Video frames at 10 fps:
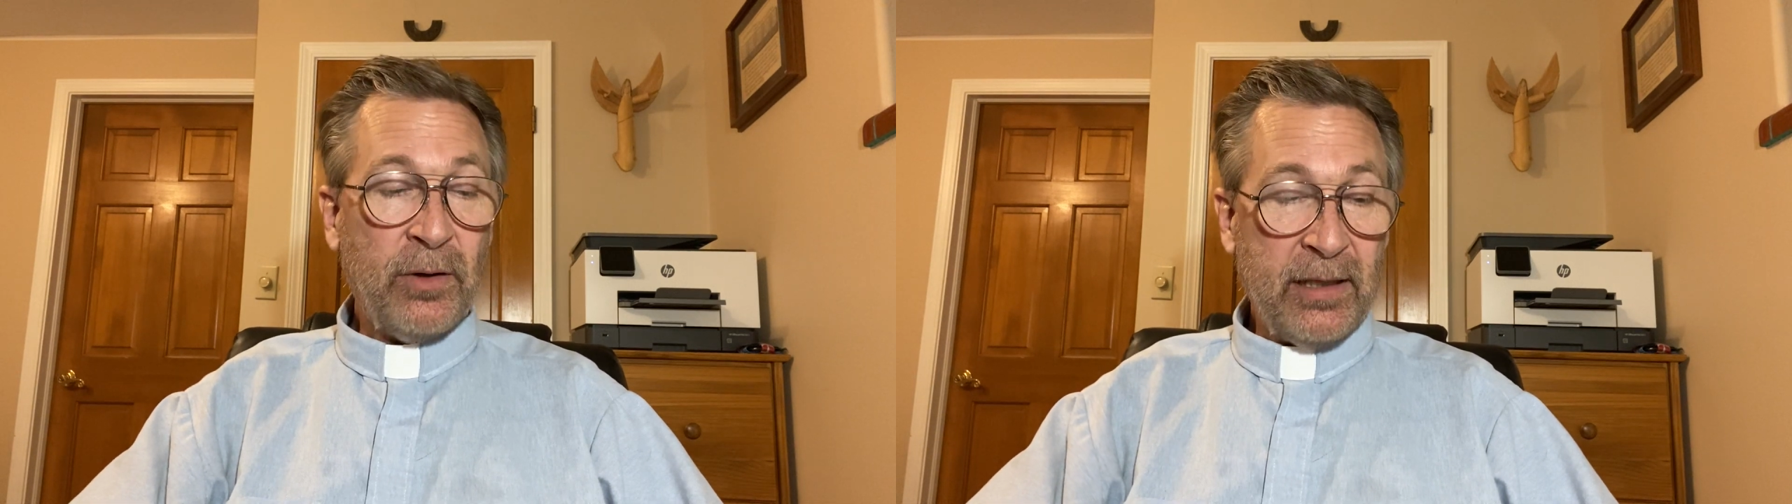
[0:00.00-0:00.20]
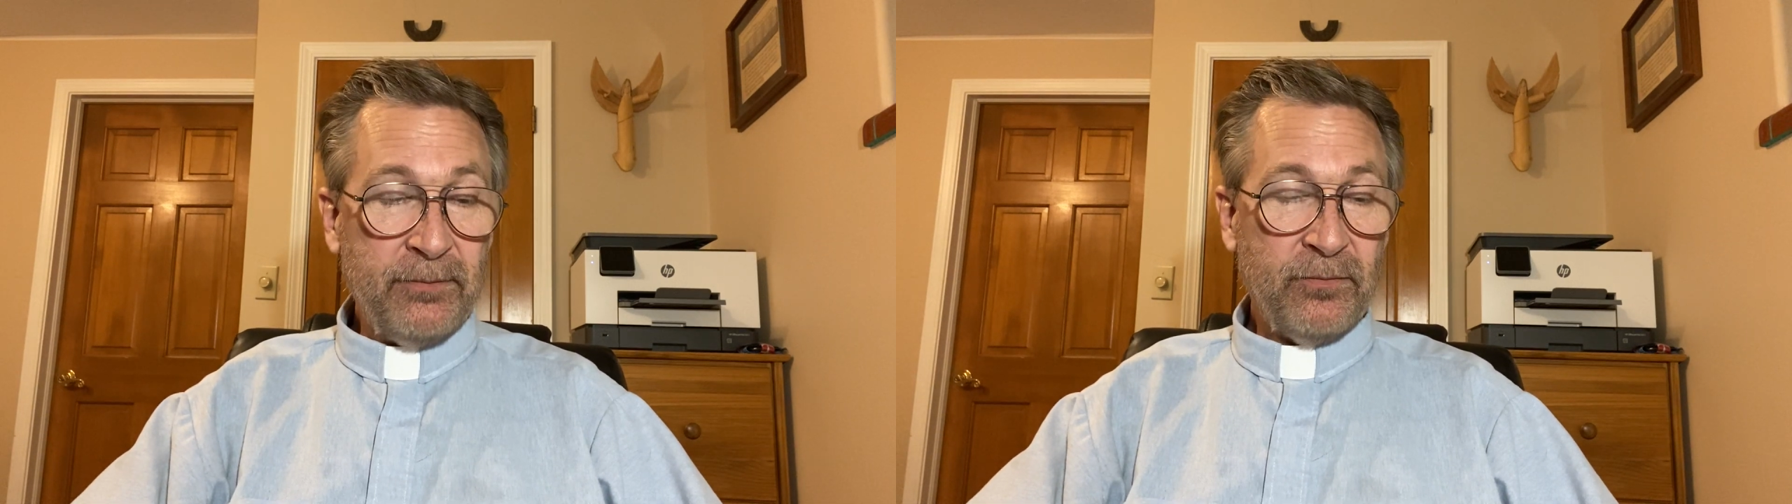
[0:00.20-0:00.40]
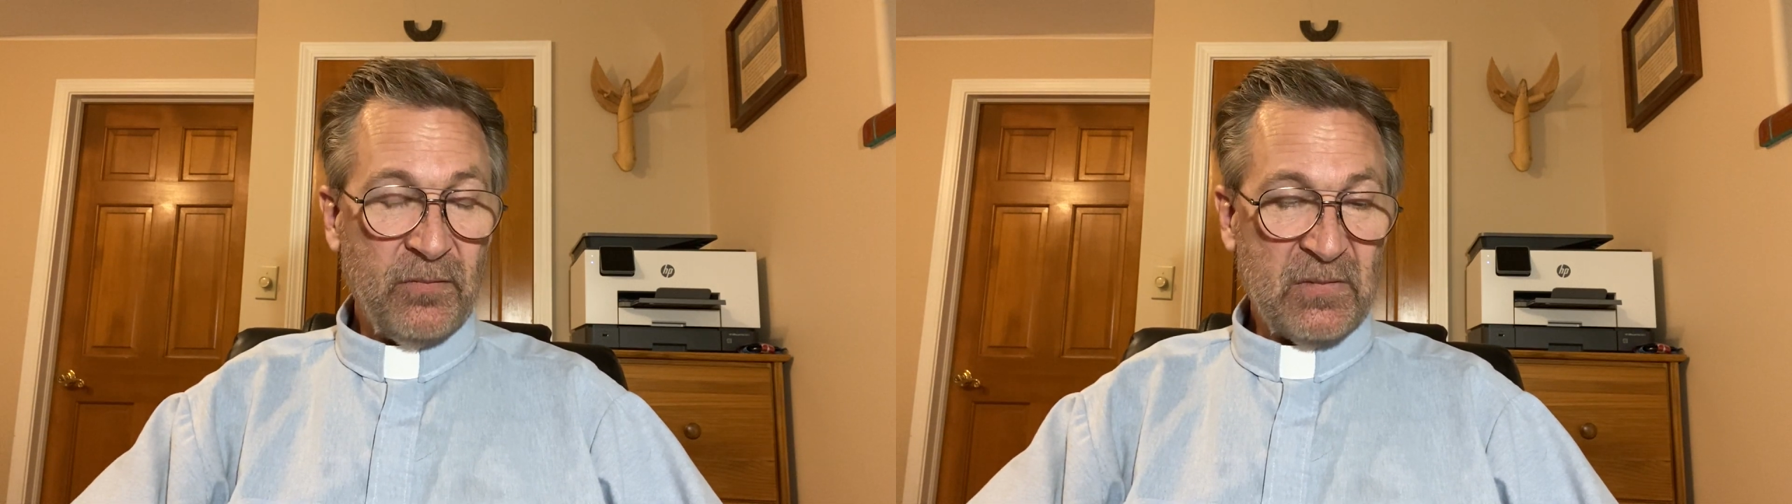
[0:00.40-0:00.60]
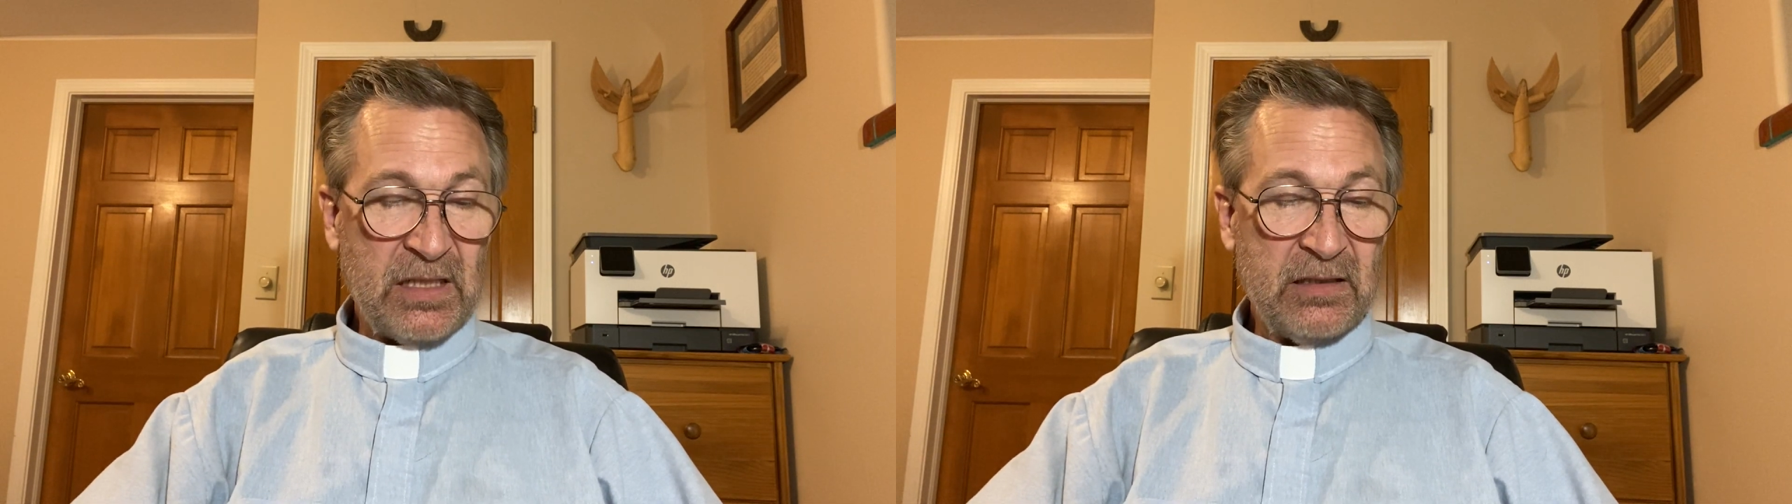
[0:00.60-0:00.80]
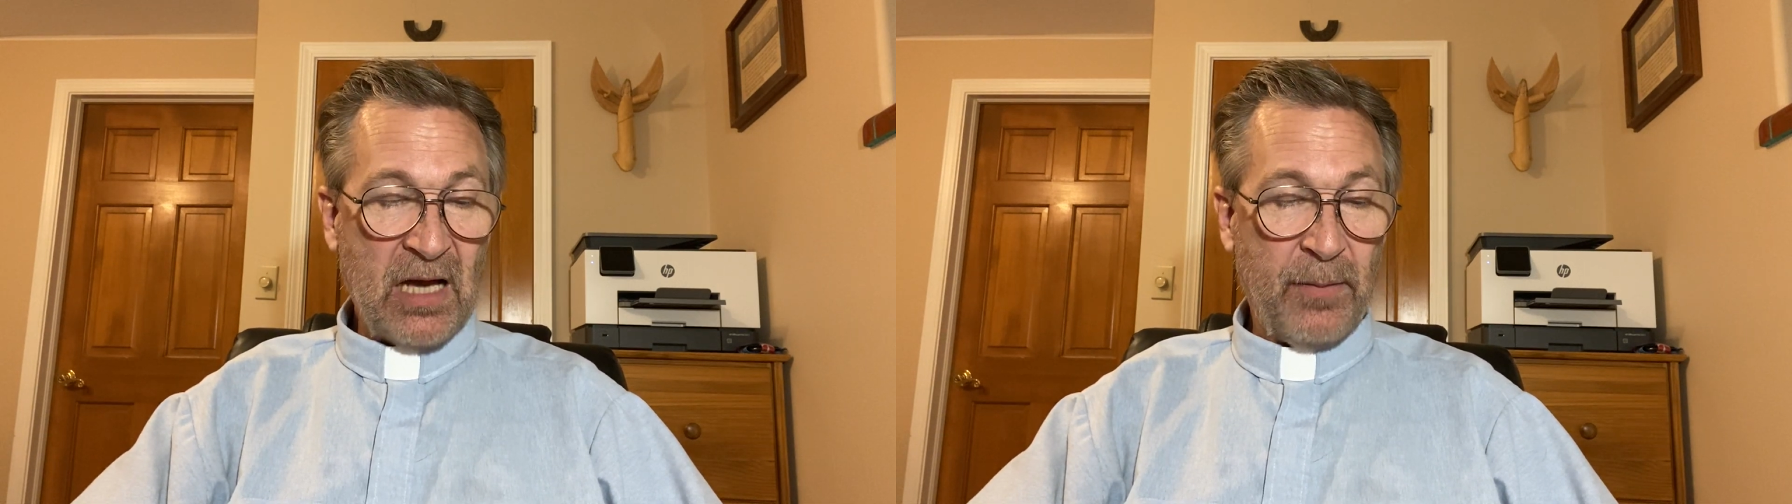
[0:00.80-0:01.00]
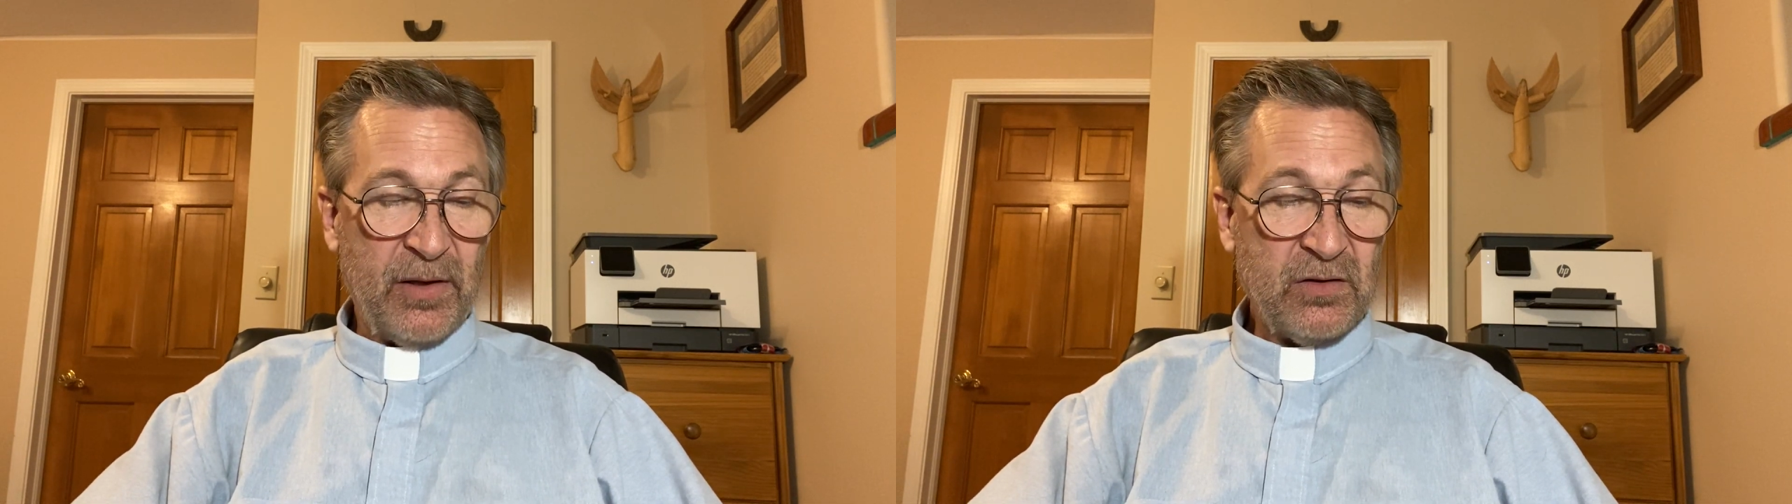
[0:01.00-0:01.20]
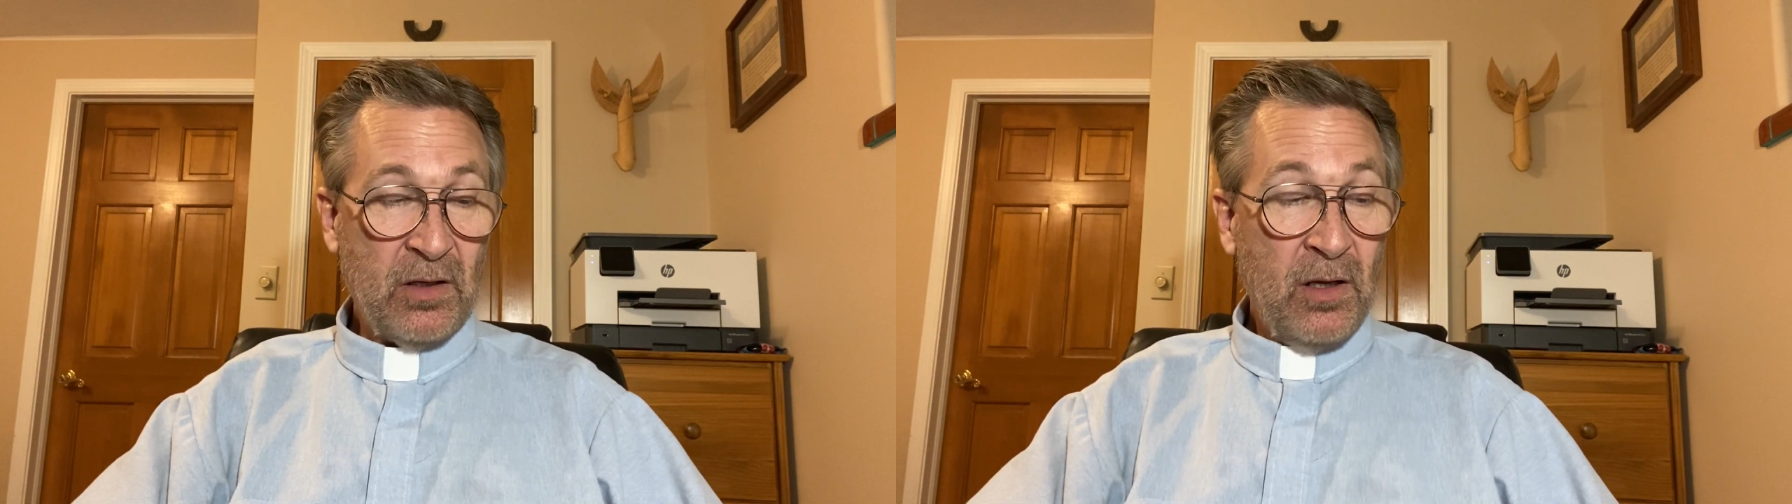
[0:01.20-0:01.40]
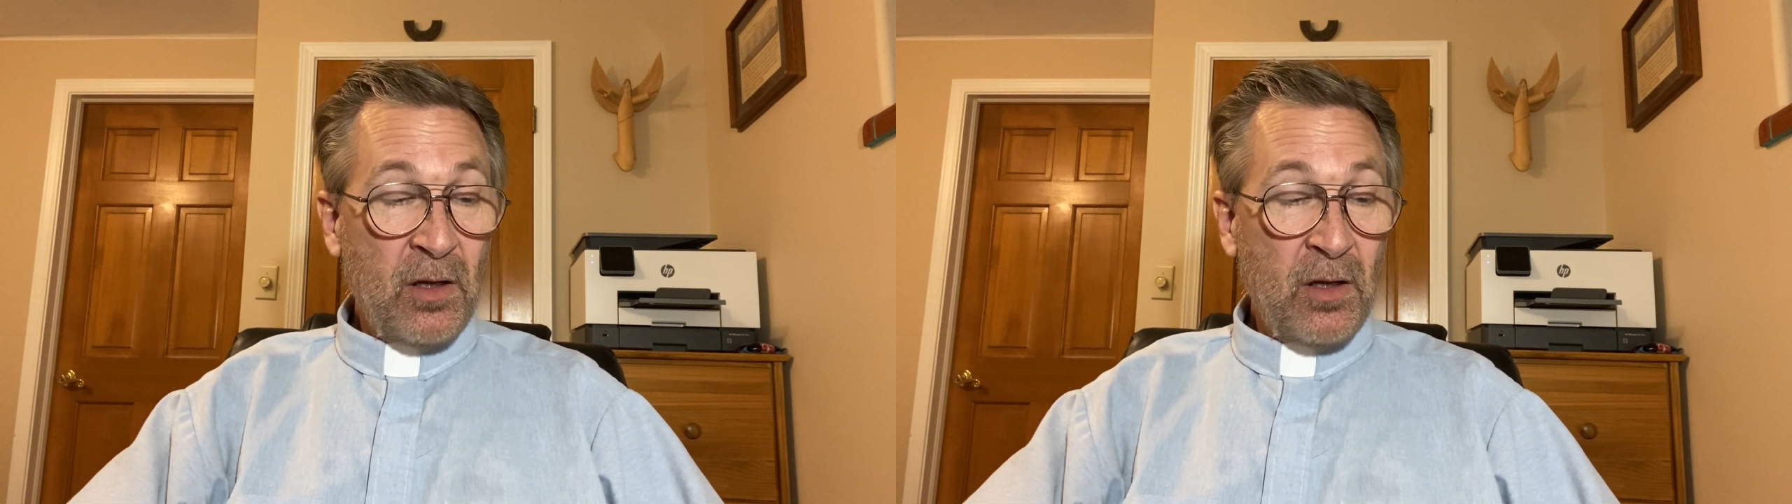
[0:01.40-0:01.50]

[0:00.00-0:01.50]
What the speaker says: it," said Thomas.